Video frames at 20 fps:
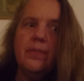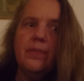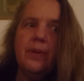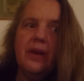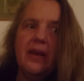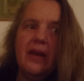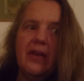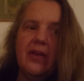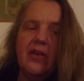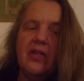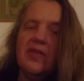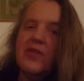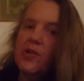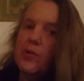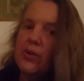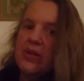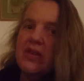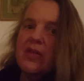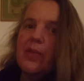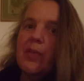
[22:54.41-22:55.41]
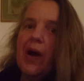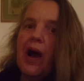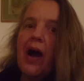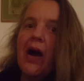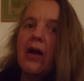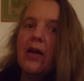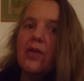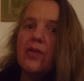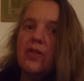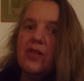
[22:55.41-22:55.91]
because there is a
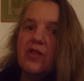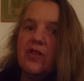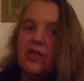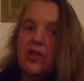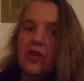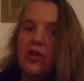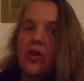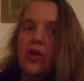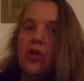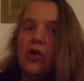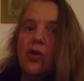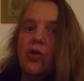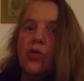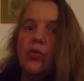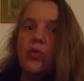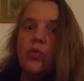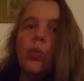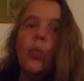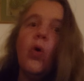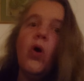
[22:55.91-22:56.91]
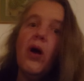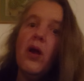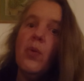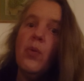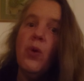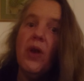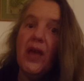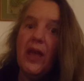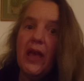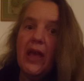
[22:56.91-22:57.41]
part of us that knows why
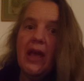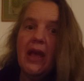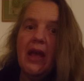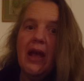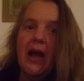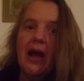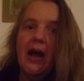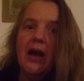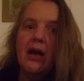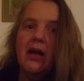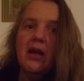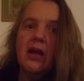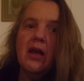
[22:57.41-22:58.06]
we're here,